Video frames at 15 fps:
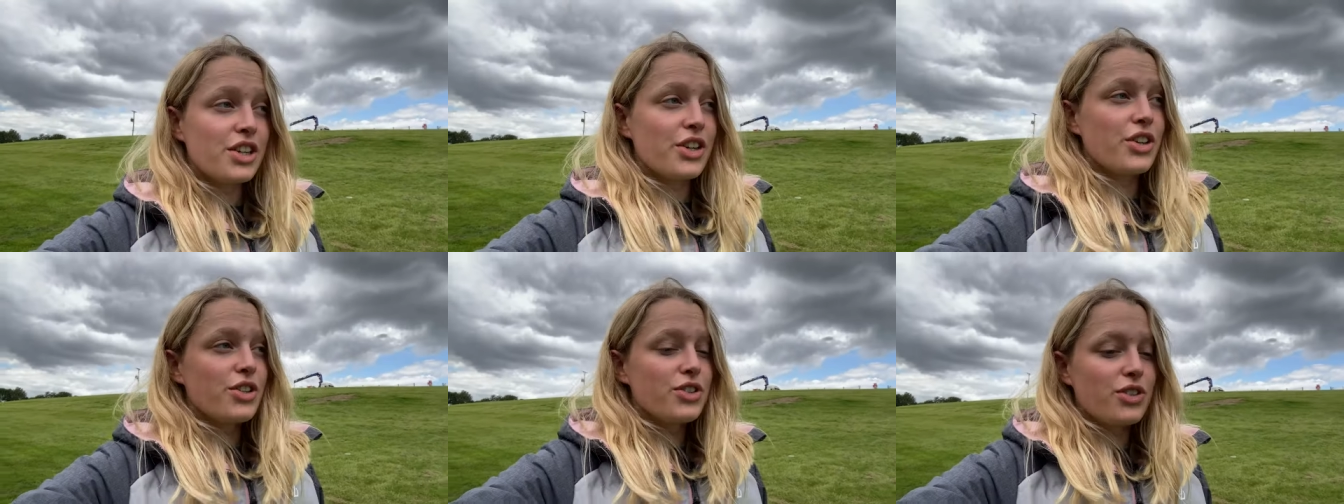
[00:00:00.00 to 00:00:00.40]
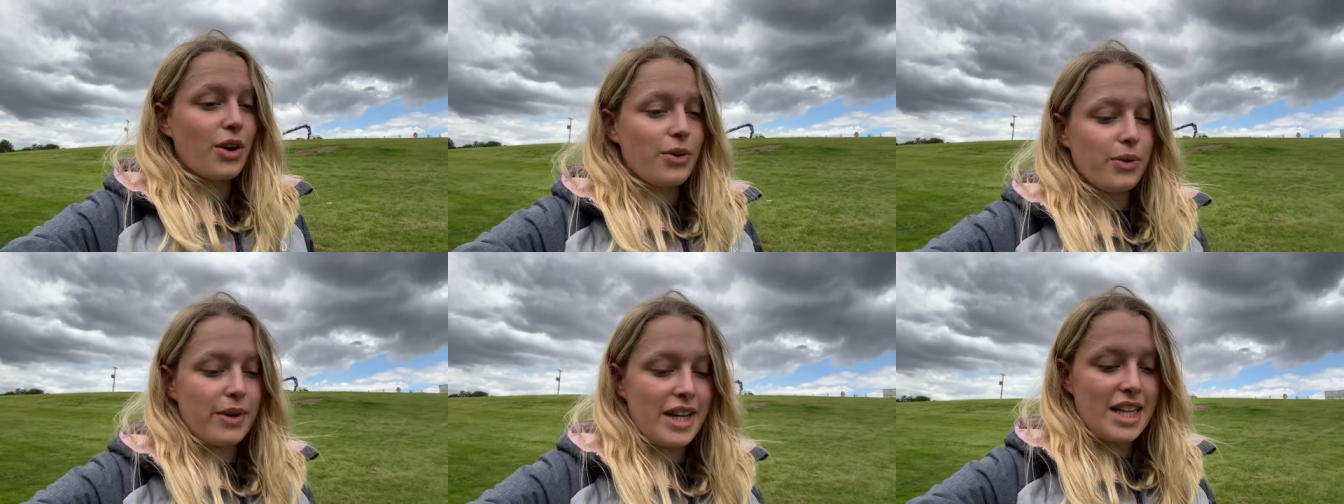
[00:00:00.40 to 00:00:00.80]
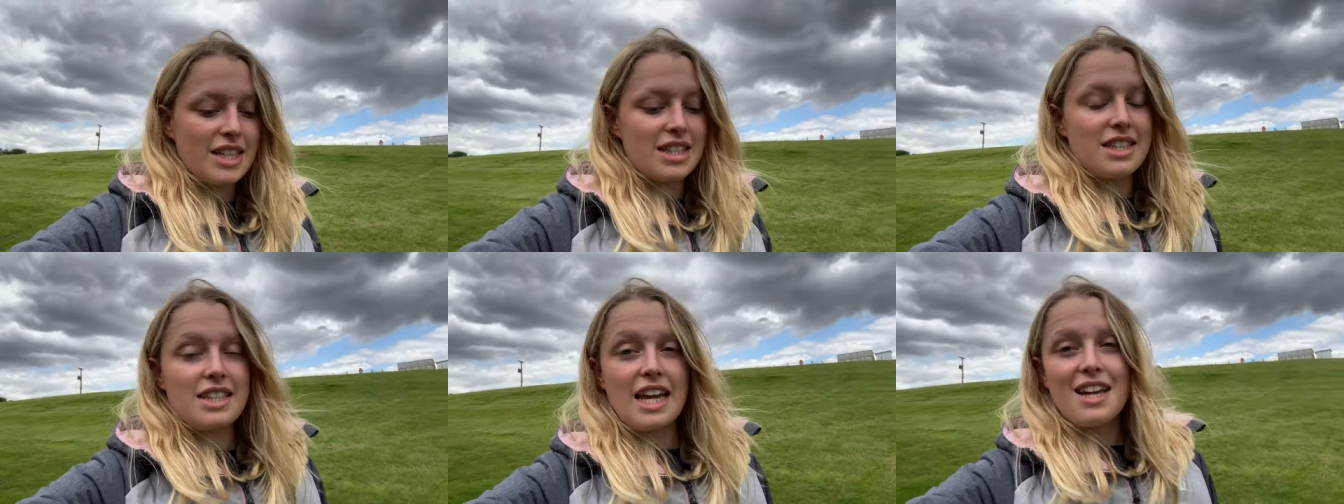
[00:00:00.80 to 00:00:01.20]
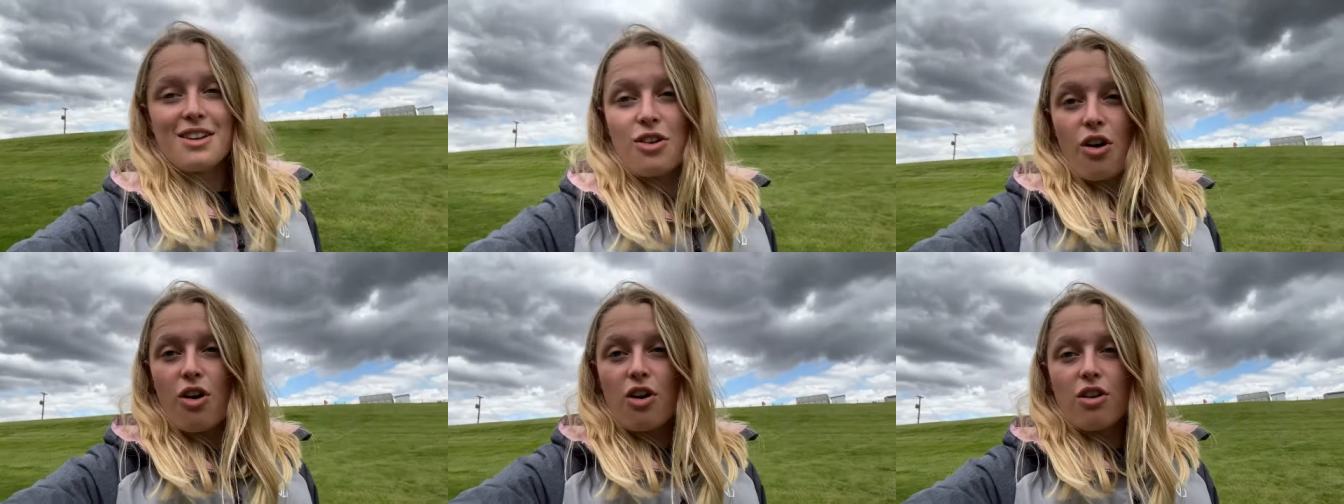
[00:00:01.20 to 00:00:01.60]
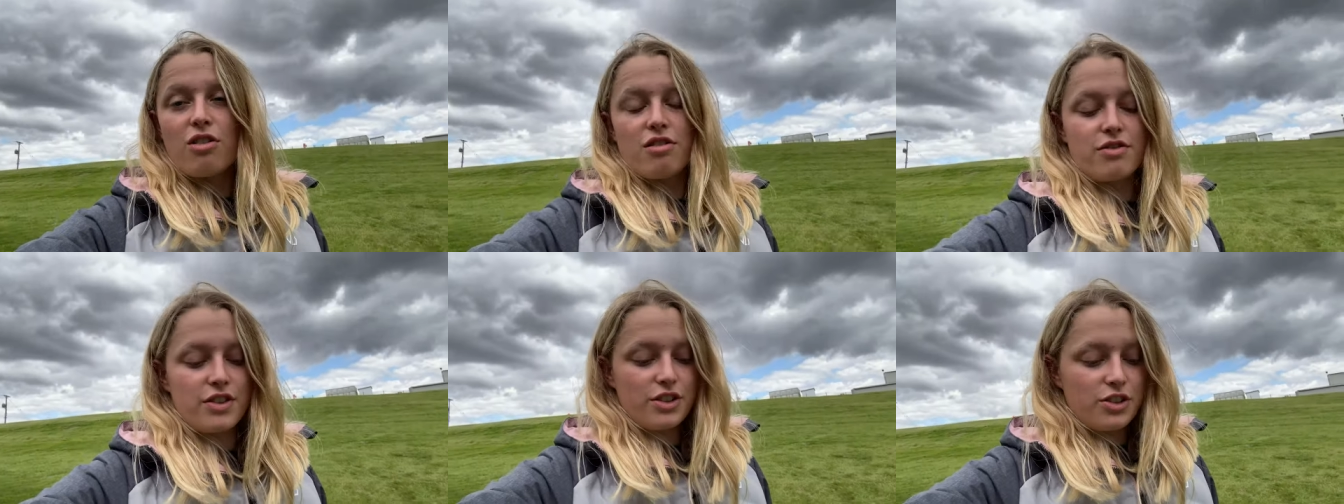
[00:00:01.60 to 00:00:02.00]
So instead
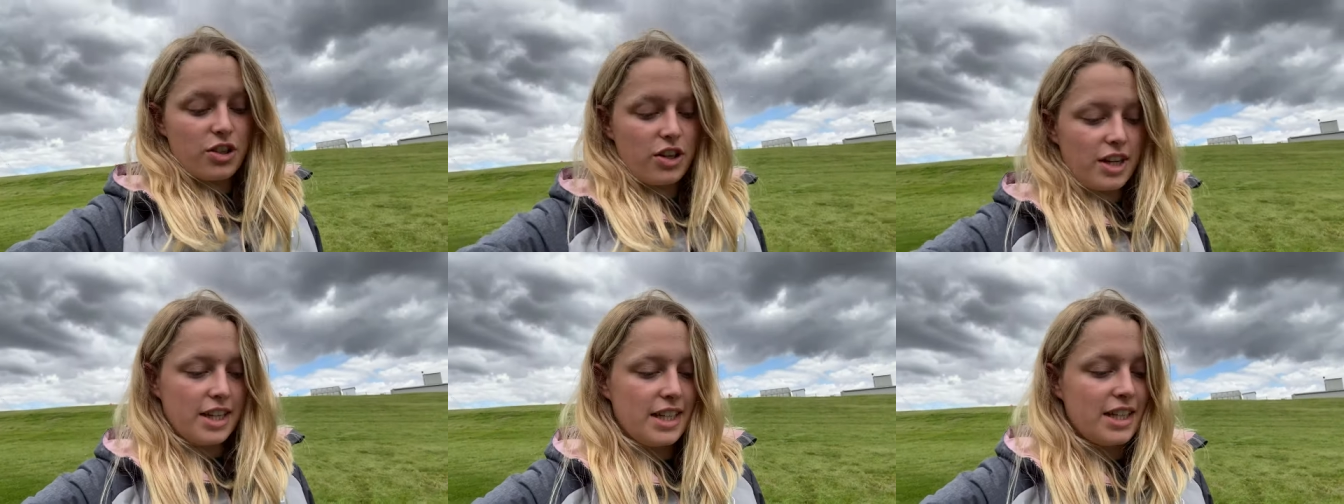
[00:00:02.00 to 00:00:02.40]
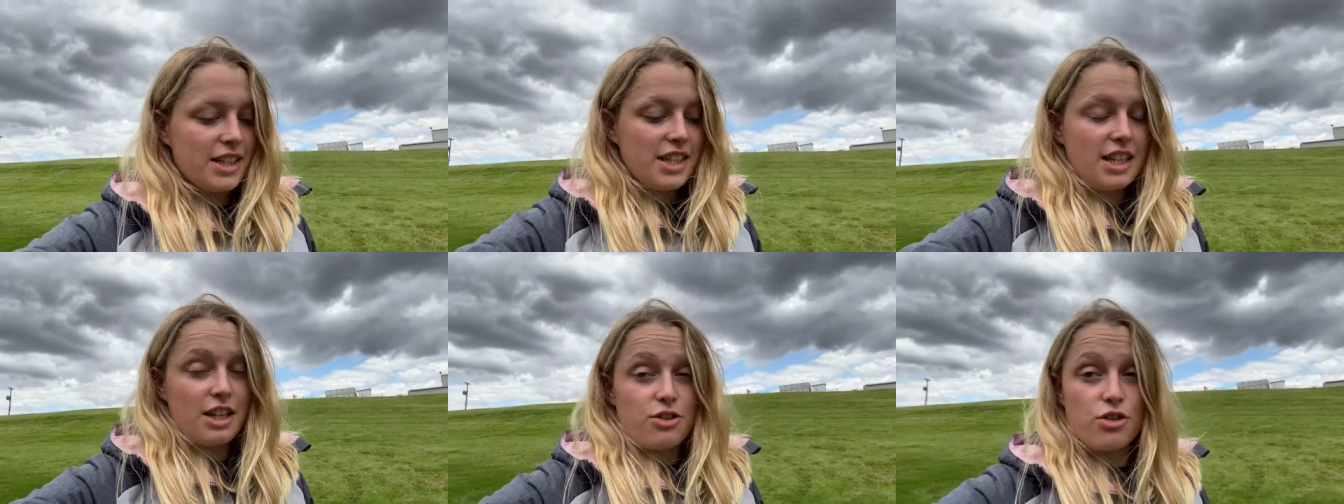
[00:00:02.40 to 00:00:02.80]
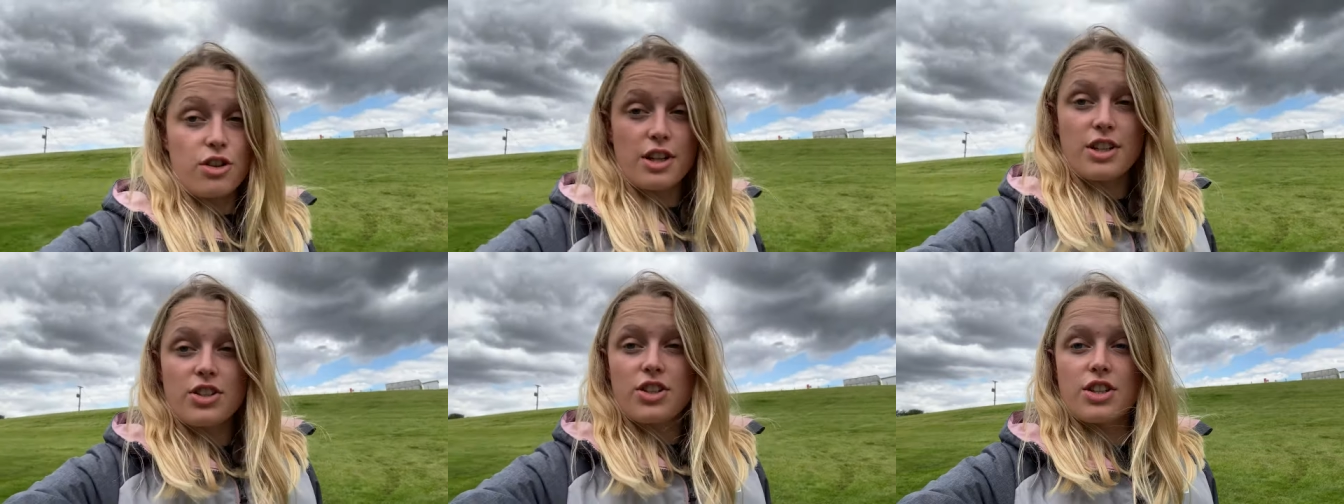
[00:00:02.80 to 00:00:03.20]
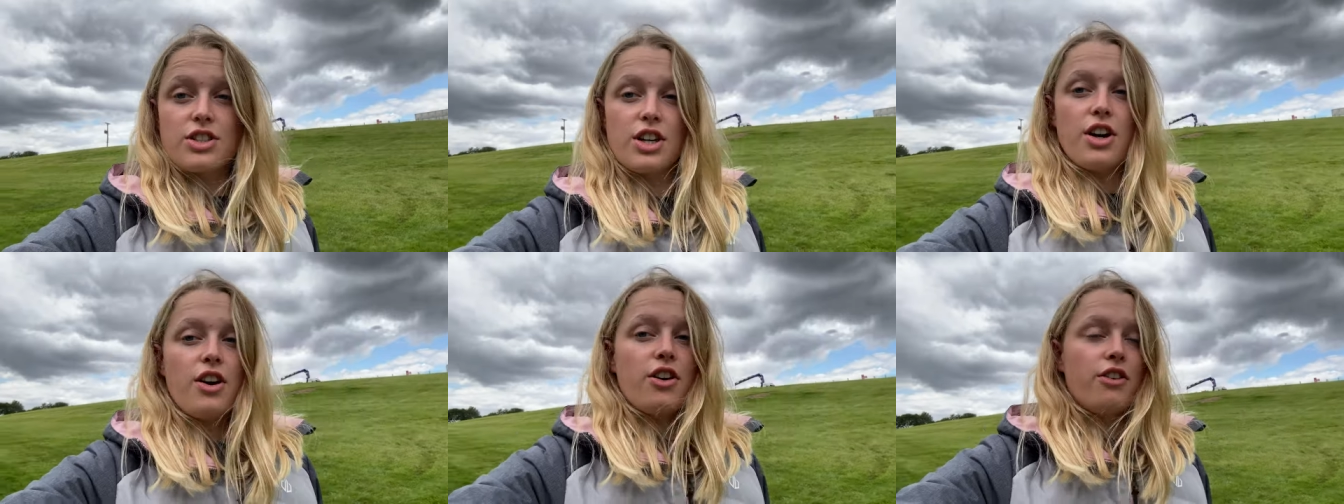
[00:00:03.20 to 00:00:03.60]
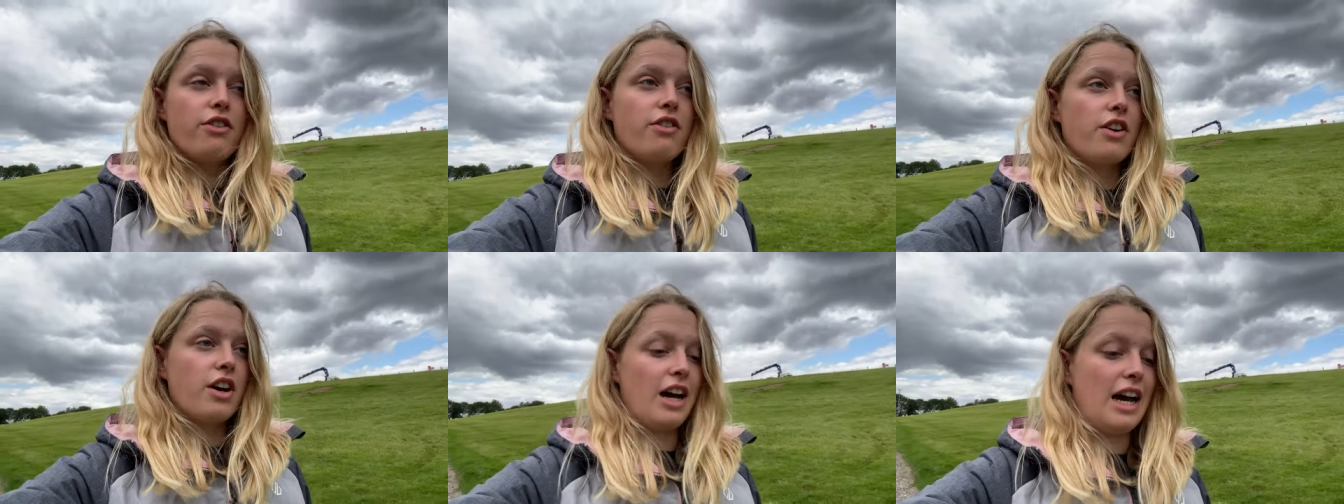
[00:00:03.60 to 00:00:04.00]
of trying out the electronic shutter
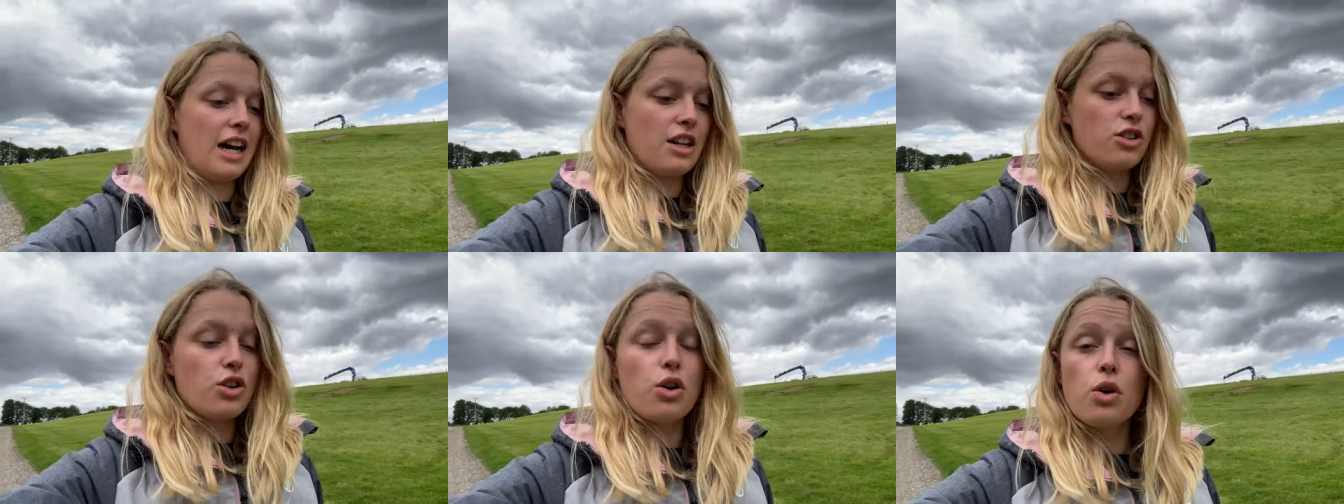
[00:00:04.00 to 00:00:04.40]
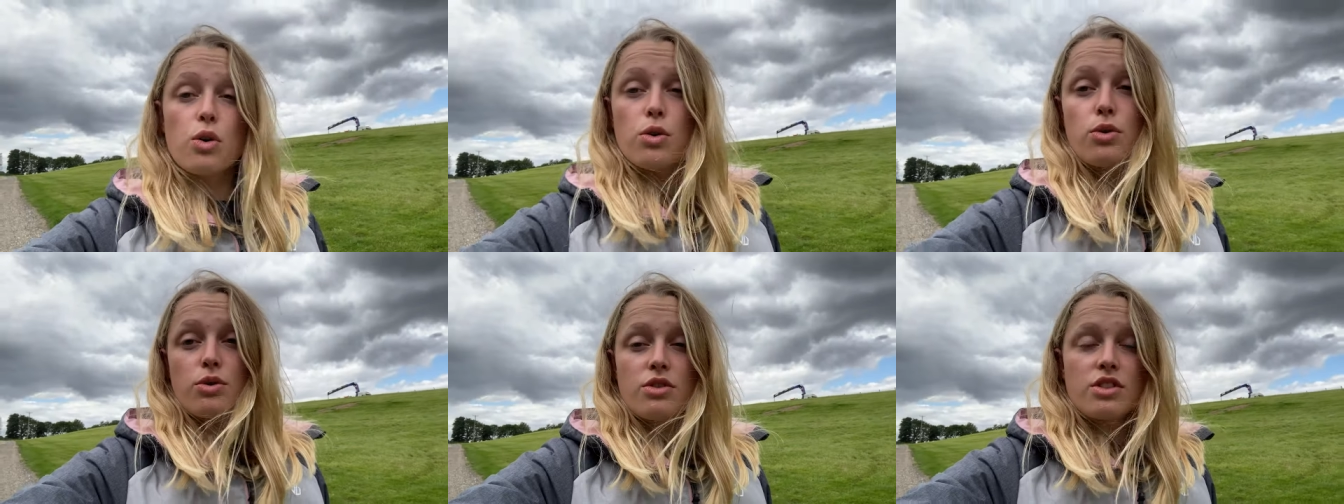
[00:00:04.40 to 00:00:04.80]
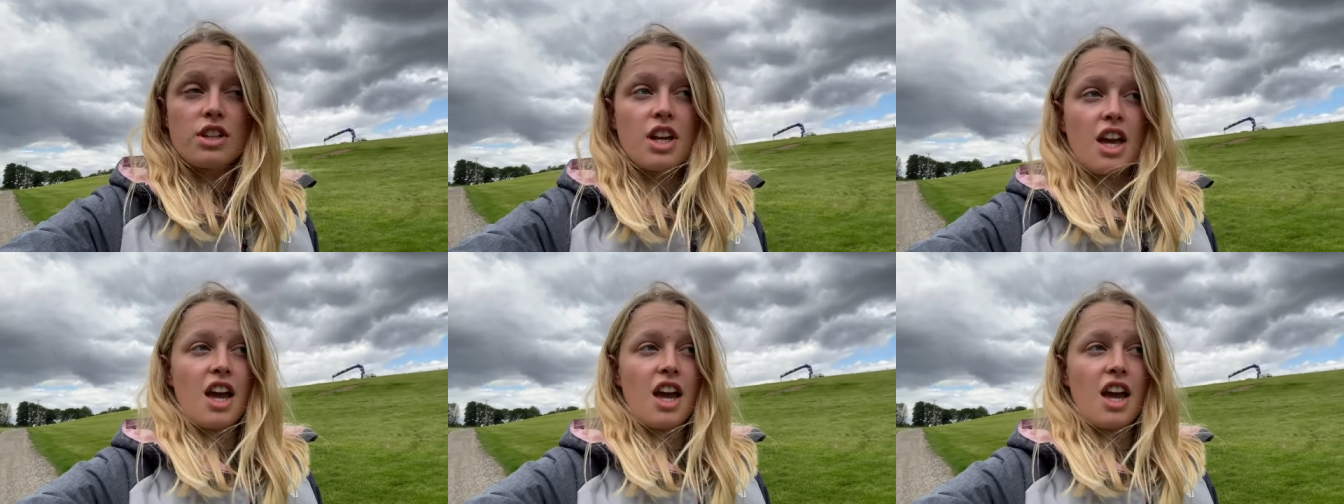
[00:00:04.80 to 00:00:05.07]
over at halls,